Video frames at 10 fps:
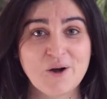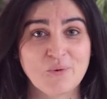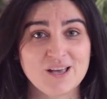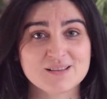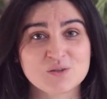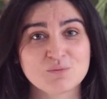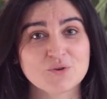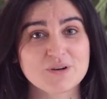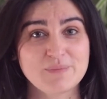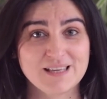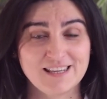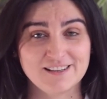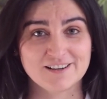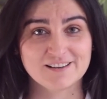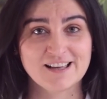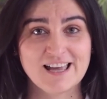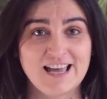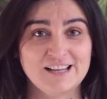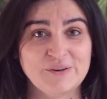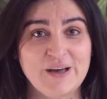We assume you're a beginner
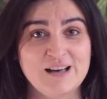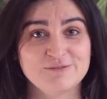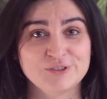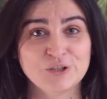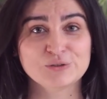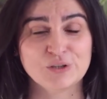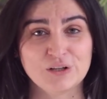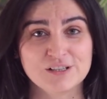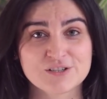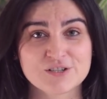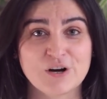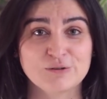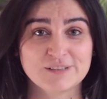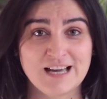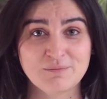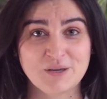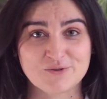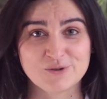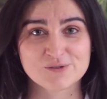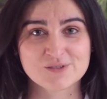and you have no knowledge of timing
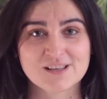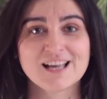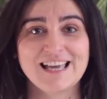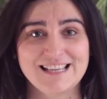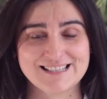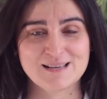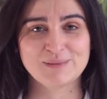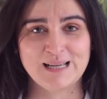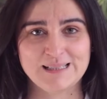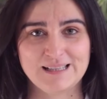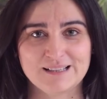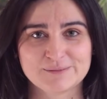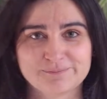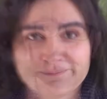rules in subtitling.